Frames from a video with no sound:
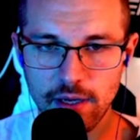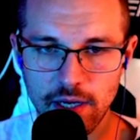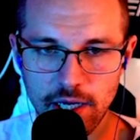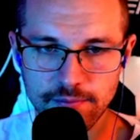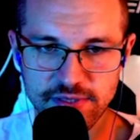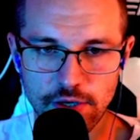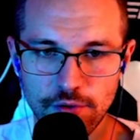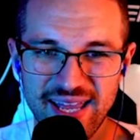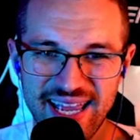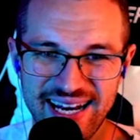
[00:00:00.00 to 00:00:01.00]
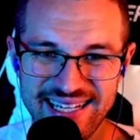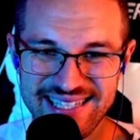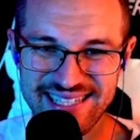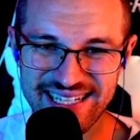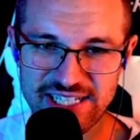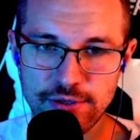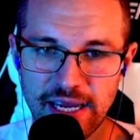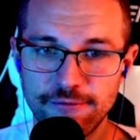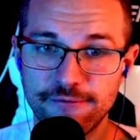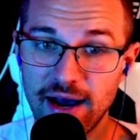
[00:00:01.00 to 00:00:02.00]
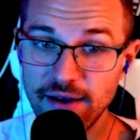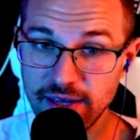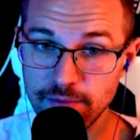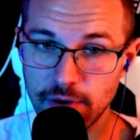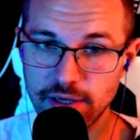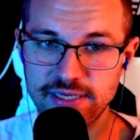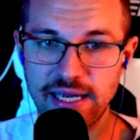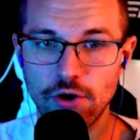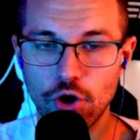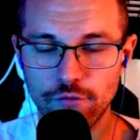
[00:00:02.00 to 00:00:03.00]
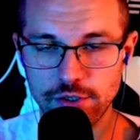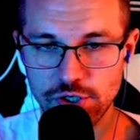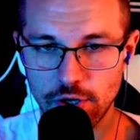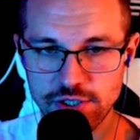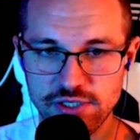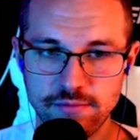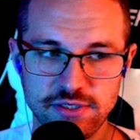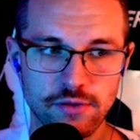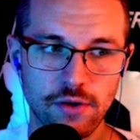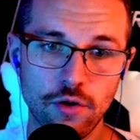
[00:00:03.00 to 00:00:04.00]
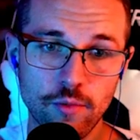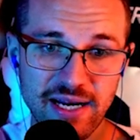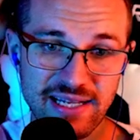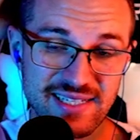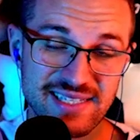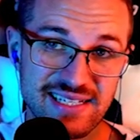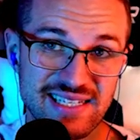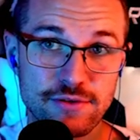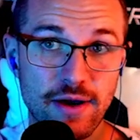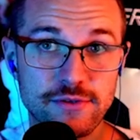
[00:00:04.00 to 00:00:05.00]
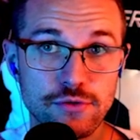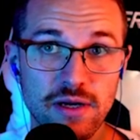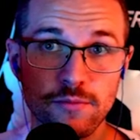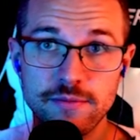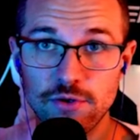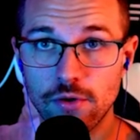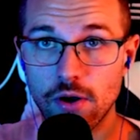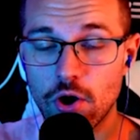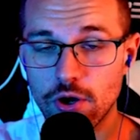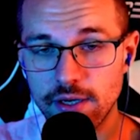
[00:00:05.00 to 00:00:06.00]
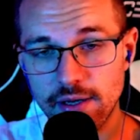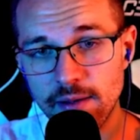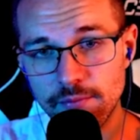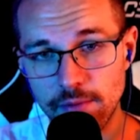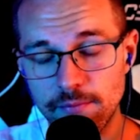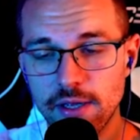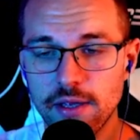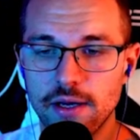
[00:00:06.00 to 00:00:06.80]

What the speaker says: And at 6, you gain 5 chem mods and overcharge them. So the only way to get to 6 is to have 2 emblems or a heart and an emblem.